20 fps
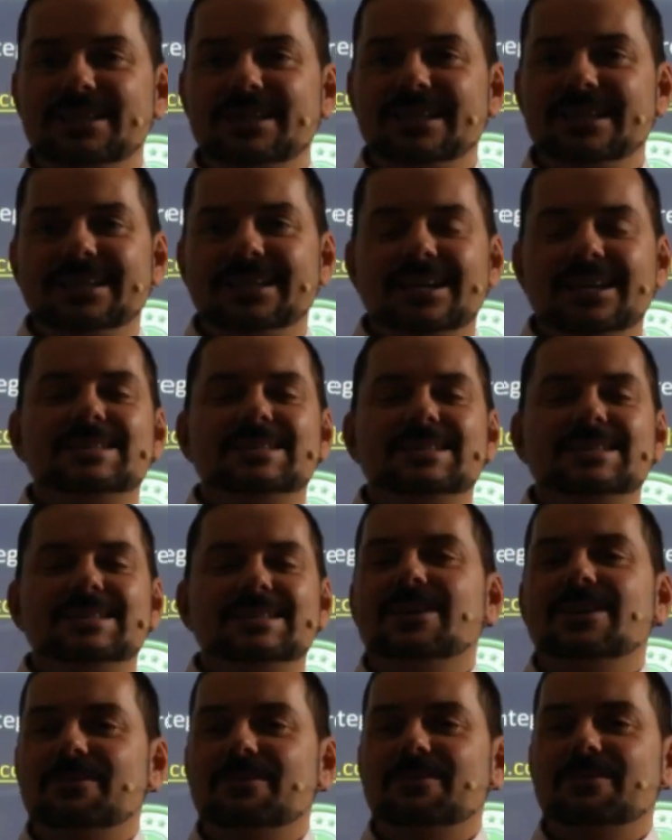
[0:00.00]
Nice to see our
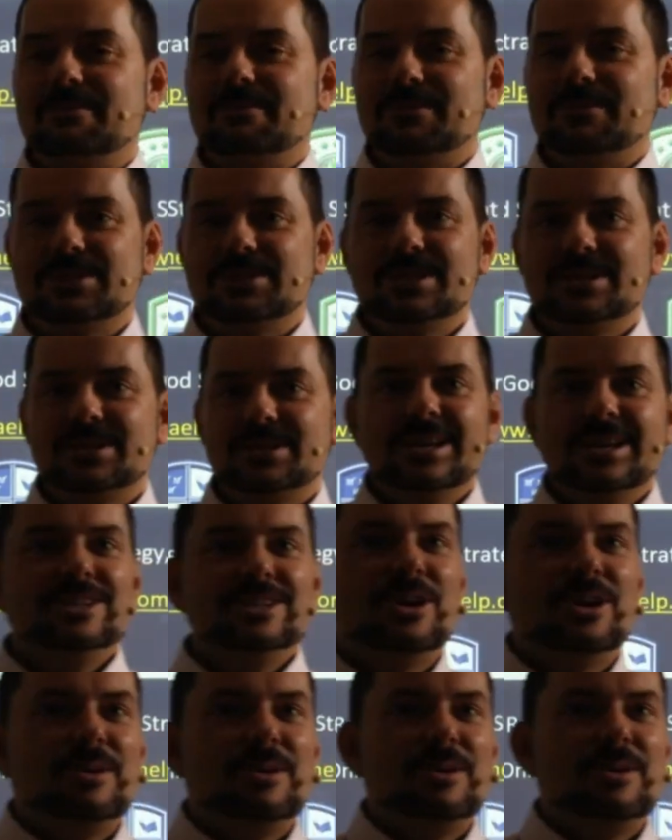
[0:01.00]
members
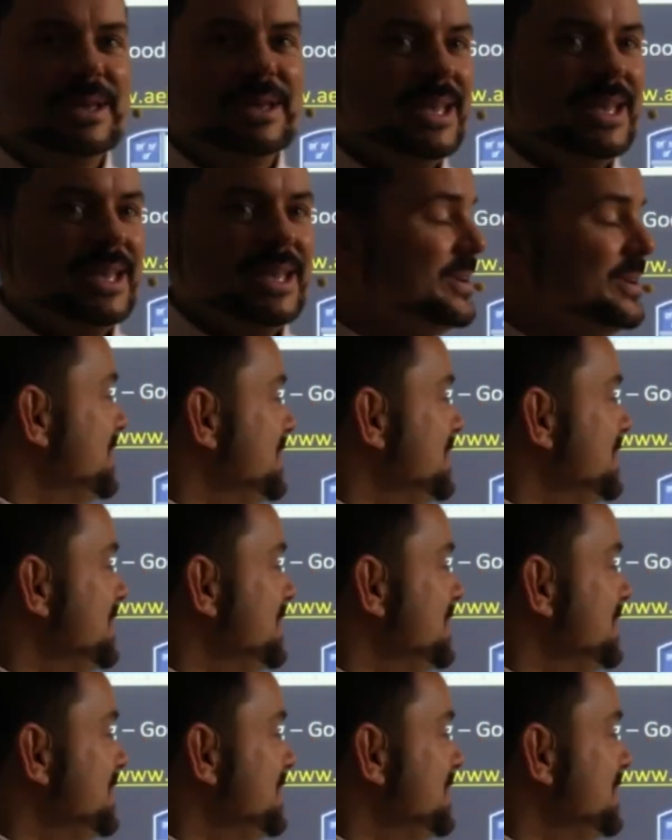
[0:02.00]
jumping in on the